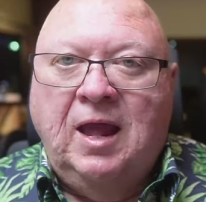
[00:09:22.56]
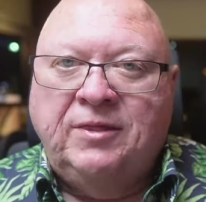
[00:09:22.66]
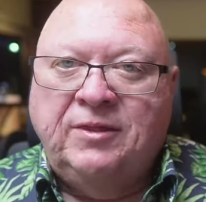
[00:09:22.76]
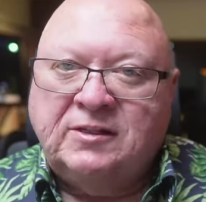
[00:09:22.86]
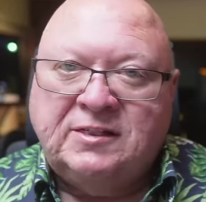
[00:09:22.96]

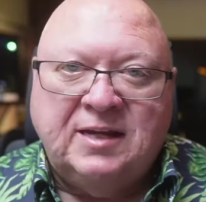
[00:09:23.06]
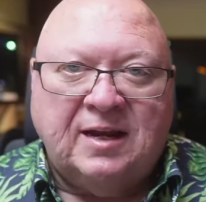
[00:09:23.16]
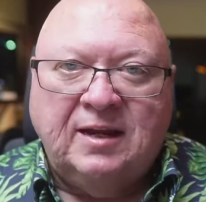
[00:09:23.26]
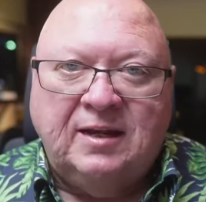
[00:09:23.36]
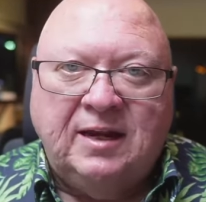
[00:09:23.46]
And the
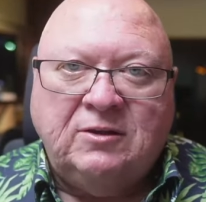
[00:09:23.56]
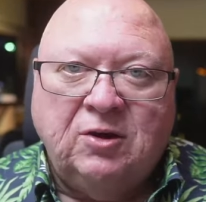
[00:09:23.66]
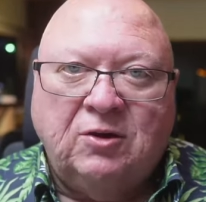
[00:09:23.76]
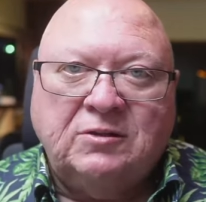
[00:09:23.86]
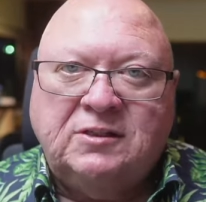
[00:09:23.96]
second he
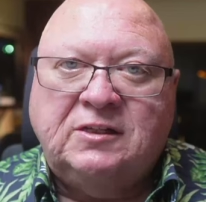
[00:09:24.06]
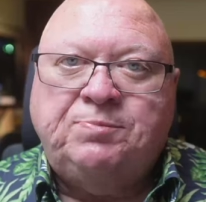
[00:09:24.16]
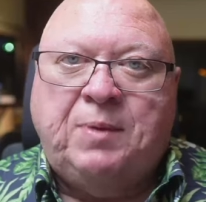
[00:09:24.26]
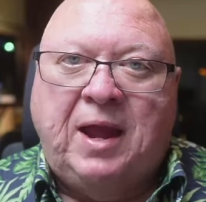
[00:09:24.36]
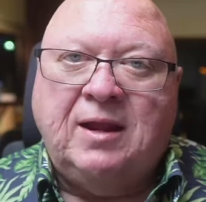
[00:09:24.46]
turns
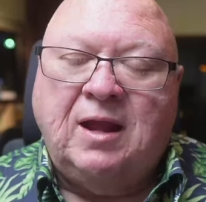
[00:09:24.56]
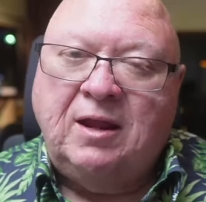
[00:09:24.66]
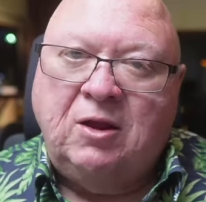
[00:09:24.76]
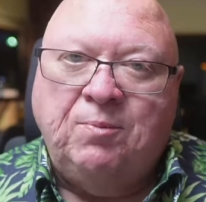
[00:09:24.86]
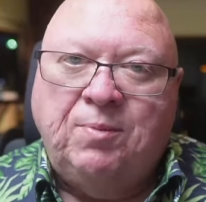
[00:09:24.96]
his back,
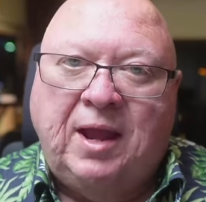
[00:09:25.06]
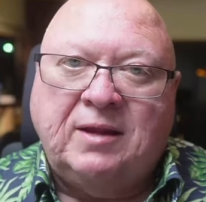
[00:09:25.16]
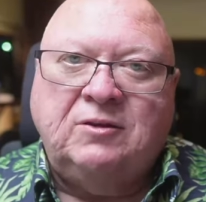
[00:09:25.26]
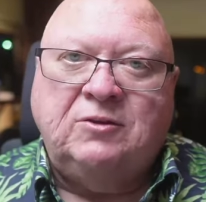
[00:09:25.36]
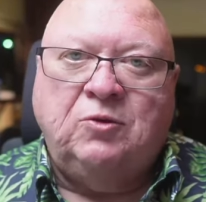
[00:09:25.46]
I go
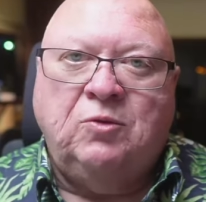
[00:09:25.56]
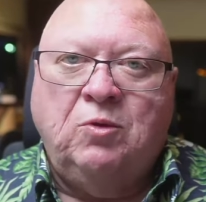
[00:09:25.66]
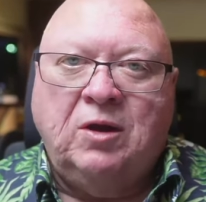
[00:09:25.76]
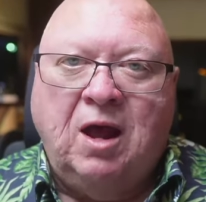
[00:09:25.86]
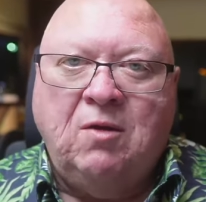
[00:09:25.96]
back to
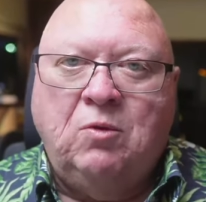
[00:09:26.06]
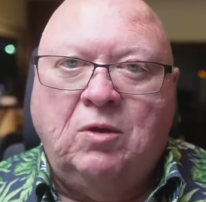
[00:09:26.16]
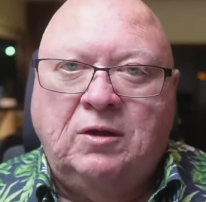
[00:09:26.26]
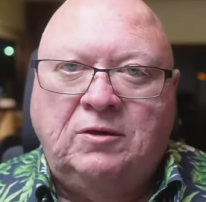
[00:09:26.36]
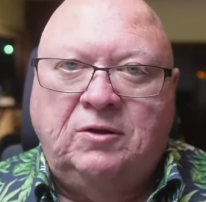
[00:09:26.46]
doing what I
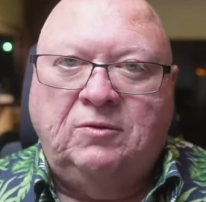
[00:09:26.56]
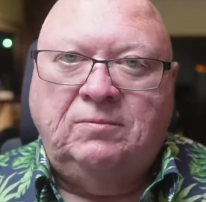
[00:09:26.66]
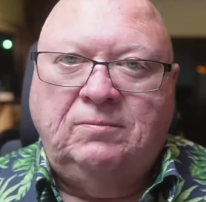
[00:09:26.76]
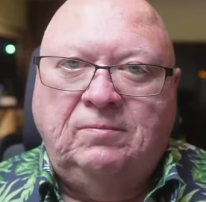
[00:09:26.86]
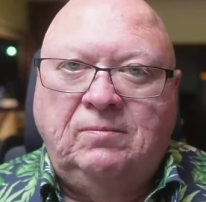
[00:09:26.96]
want to do.
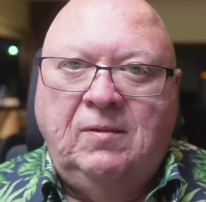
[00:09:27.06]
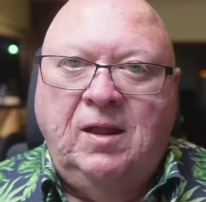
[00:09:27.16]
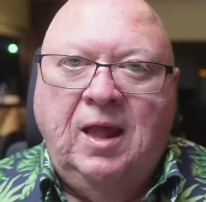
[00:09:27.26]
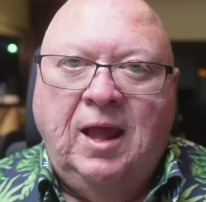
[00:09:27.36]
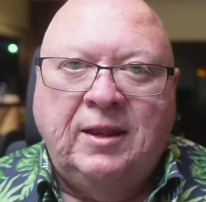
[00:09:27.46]

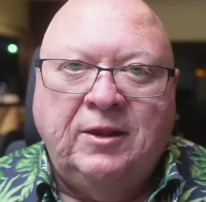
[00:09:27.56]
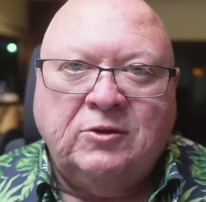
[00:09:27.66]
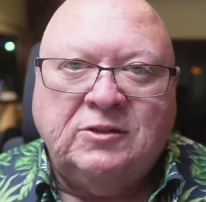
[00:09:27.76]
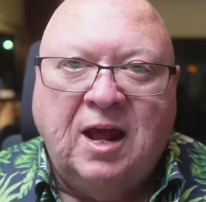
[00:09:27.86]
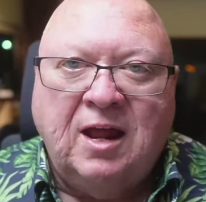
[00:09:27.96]
And
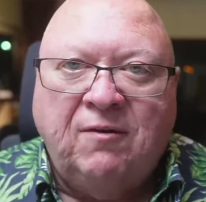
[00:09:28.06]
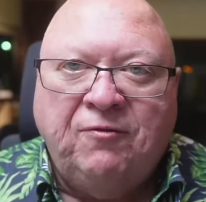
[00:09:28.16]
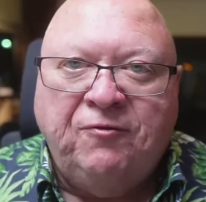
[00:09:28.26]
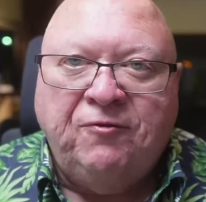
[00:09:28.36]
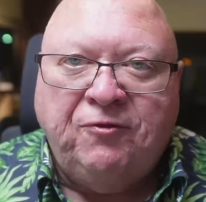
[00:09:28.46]
there's not a
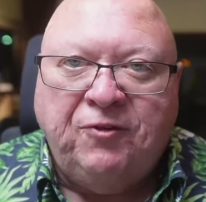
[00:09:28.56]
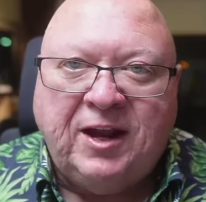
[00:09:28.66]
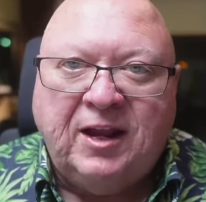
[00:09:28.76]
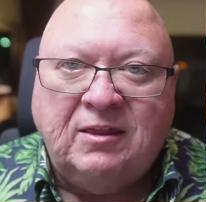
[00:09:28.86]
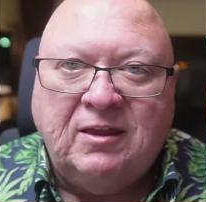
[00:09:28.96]

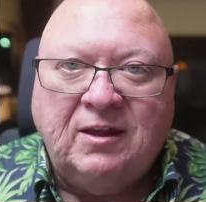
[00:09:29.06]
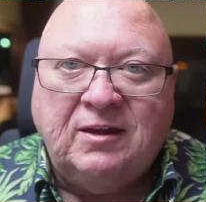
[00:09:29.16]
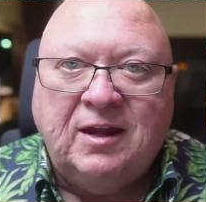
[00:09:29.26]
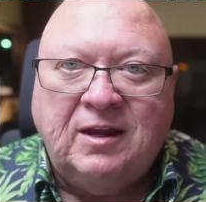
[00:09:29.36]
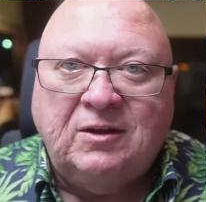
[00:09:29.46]
frickin'
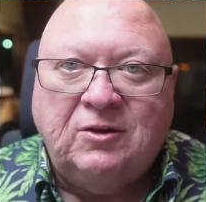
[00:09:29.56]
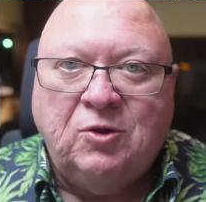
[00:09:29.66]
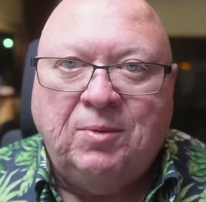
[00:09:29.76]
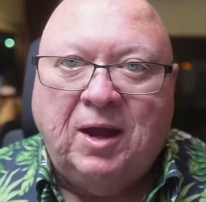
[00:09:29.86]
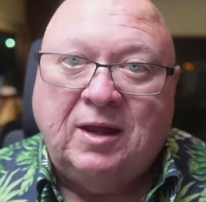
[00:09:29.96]
thing they can
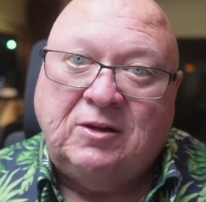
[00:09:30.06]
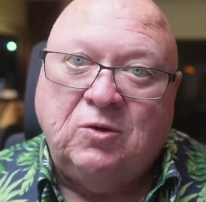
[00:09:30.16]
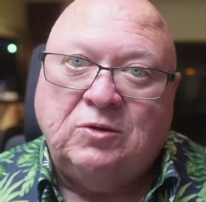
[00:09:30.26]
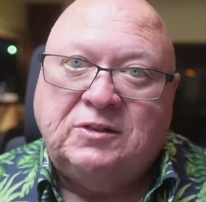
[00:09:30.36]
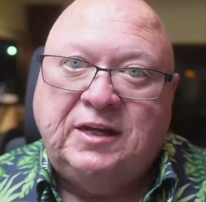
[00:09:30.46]
do about it. Of
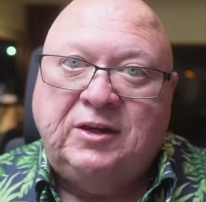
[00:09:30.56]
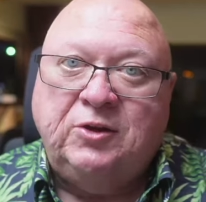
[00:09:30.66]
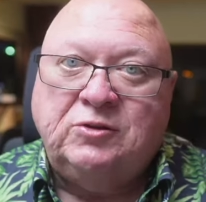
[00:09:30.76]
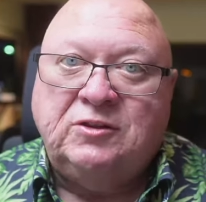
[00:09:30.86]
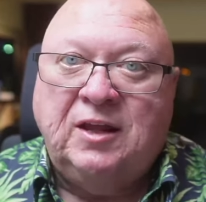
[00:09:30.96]
course, he
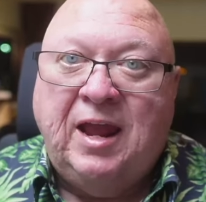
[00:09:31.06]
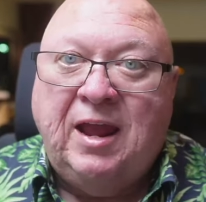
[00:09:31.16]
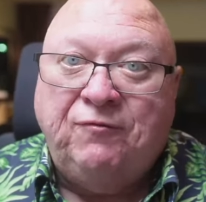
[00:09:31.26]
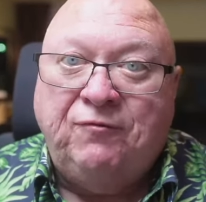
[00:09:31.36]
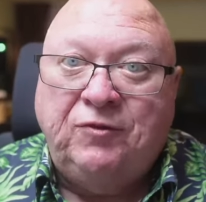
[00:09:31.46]
used the
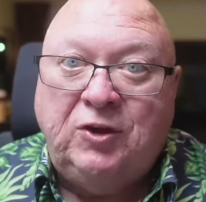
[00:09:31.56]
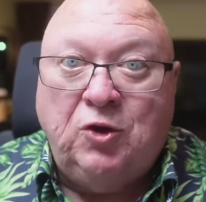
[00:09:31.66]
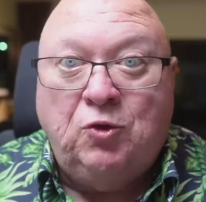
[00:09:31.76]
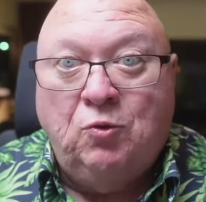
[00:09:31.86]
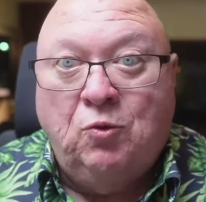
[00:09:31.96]

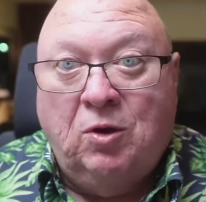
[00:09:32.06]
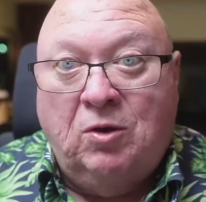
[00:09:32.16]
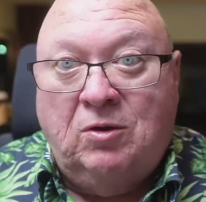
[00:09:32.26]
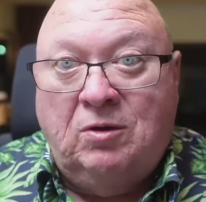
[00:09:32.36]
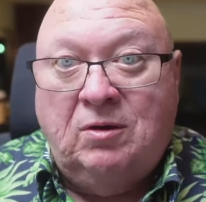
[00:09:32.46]
F-U
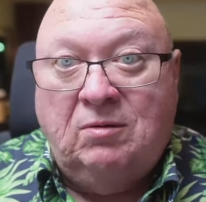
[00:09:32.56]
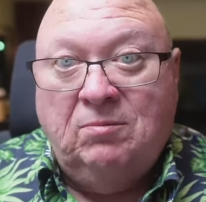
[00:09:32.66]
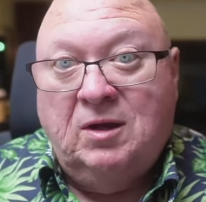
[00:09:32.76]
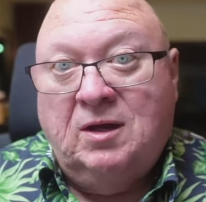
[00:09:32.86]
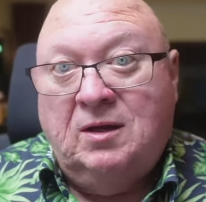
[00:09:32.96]
word,
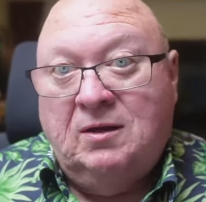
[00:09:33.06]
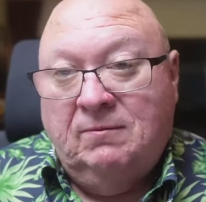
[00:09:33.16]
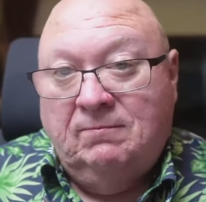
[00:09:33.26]
but